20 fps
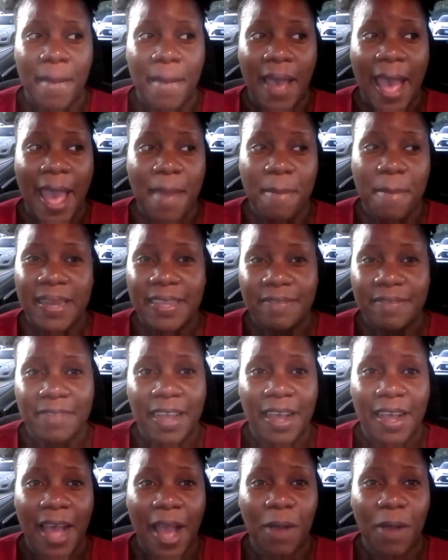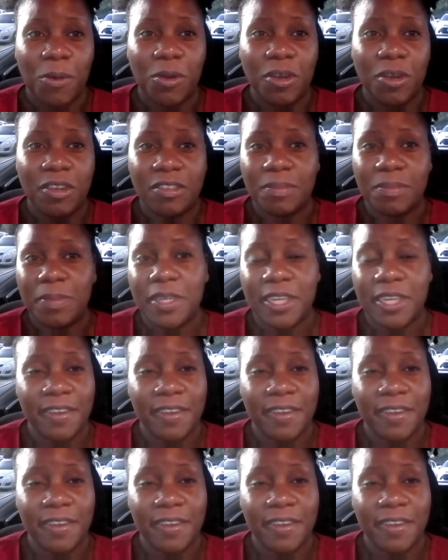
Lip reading: I believe that I could just be in a